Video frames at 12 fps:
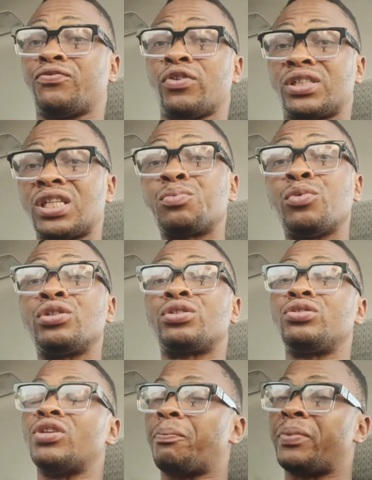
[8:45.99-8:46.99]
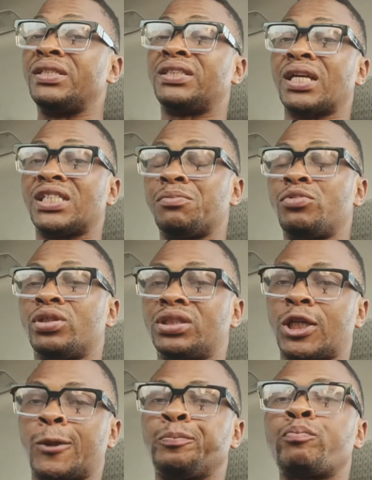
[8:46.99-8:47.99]
For 6 months, you are paying 30 million
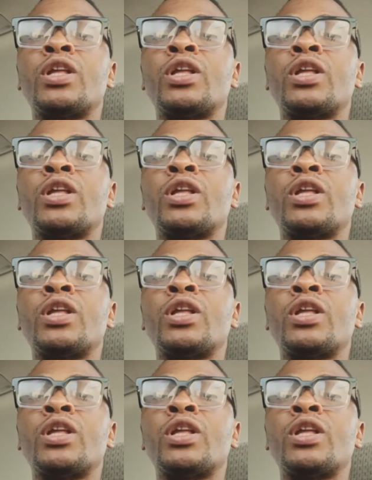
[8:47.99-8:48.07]
naira.